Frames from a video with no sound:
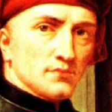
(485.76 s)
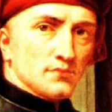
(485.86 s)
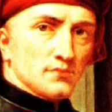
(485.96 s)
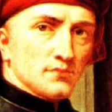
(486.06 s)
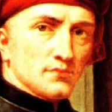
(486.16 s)

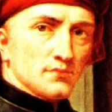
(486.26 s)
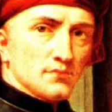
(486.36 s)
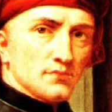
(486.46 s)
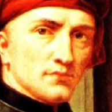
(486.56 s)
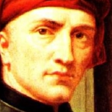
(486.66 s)

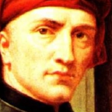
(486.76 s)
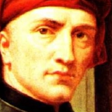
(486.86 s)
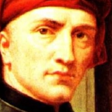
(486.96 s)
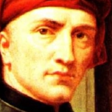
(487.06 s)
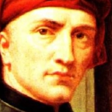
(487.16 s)

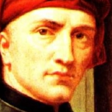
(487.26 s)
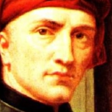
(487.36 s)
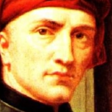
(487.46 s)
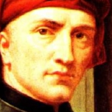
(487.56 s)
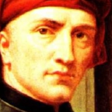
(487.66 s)

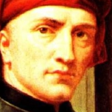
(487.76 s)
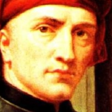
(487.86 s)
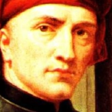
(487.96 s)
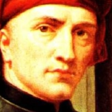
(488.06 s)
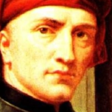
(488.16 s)

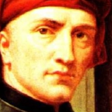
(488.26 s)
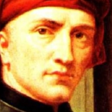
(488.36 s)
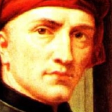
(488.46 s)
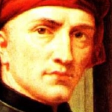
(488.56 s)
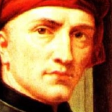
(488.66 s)

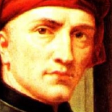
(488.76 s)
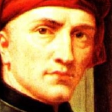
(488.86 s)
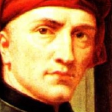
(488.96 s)
Nobody speaks.